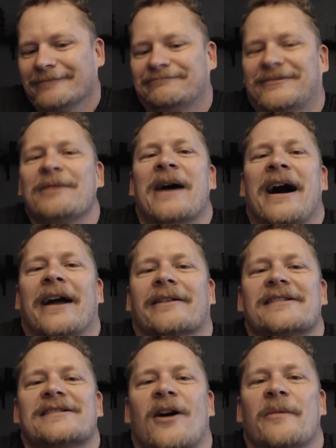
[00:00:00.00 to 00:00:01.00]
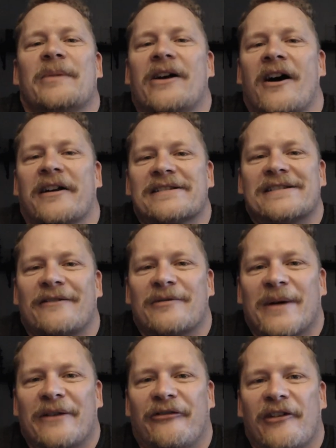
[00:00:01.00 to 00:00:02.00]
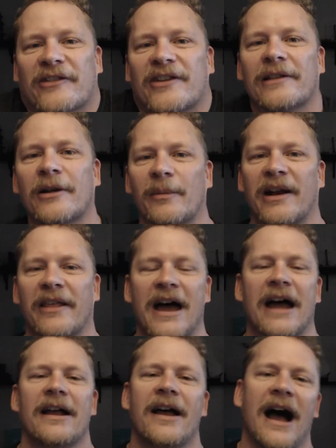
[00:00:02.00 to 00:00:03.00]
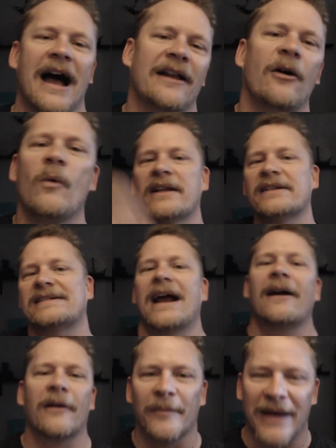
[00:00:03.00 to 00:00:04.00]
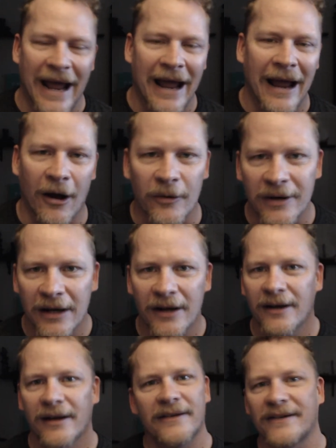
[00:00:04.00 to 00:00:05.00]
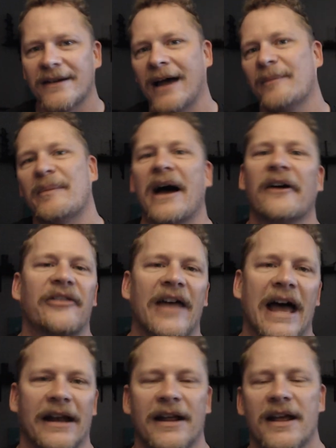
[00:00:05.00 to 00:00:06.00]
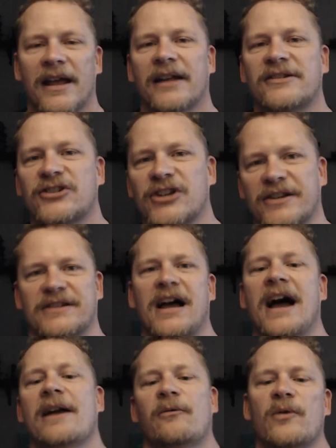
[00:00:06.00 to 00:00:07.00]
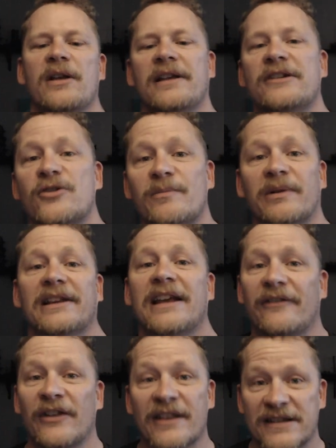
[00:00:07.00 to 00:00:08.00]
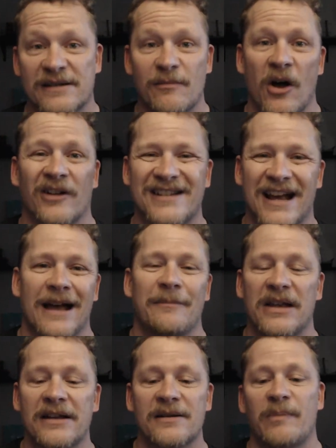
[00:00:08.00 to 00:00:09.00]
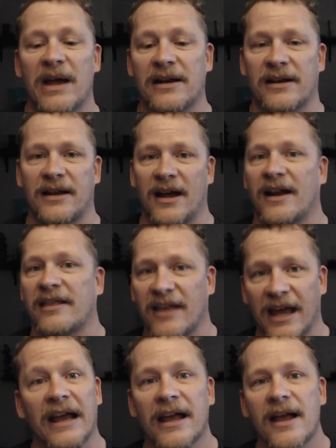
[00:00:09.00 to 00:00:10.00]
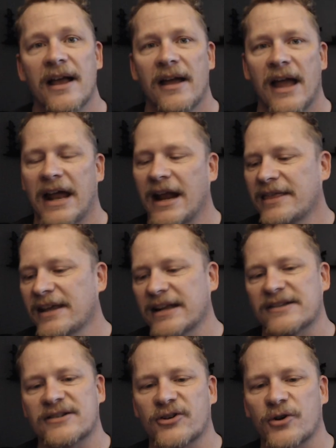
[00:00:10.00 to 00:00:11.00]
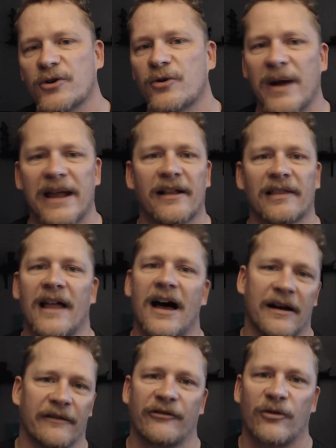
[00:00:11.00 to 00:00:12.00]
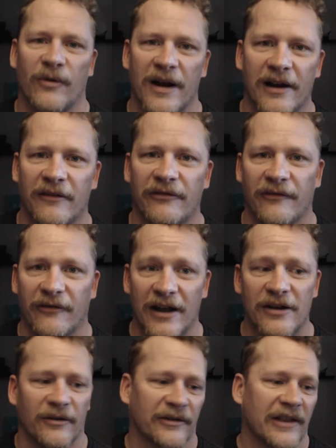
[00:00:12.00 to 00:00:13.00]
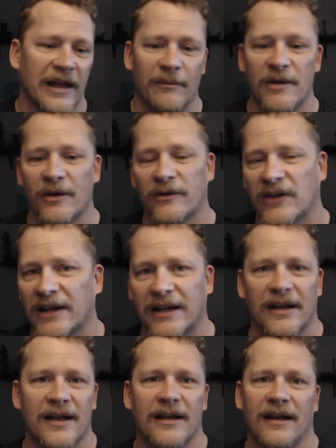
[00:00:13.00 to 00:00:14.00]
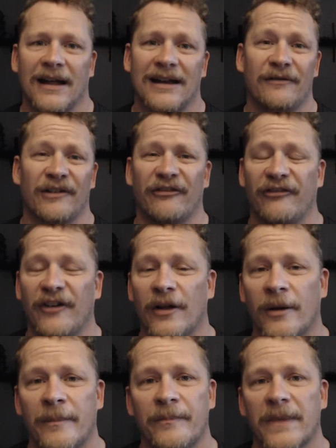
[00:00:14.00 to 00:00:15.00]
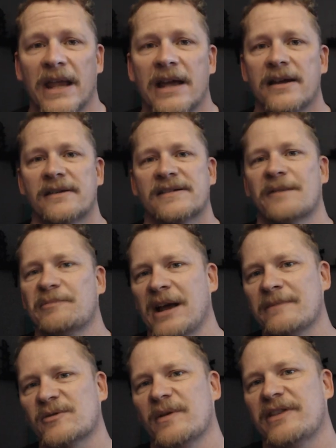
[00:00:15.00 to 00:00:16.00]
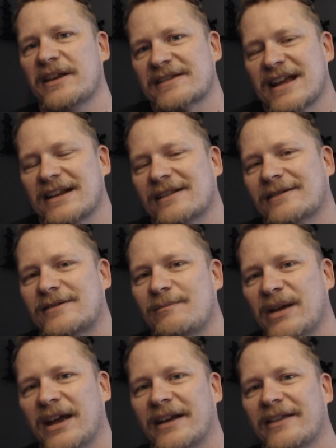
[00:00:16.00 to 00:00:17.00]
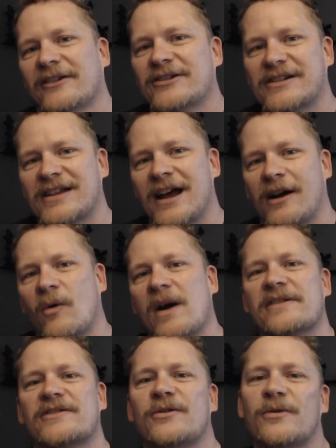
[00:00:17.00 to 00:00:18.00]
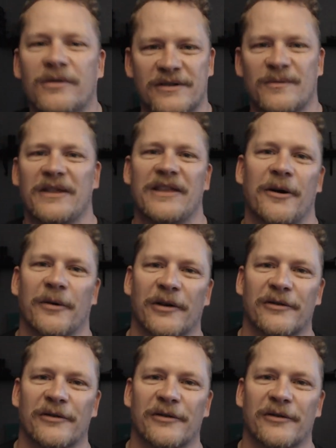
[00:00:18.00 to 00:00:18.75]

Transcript: Come on, let's all be honest. Everybody feels a little bit of that. I don't to tear them down. It's not about that. It's just I really do believe in the small time independent kind of thing. And I think it's true in a lot of creative venues like music and even film. Sometimes when things get big, they're just not quite as cool as when they were a little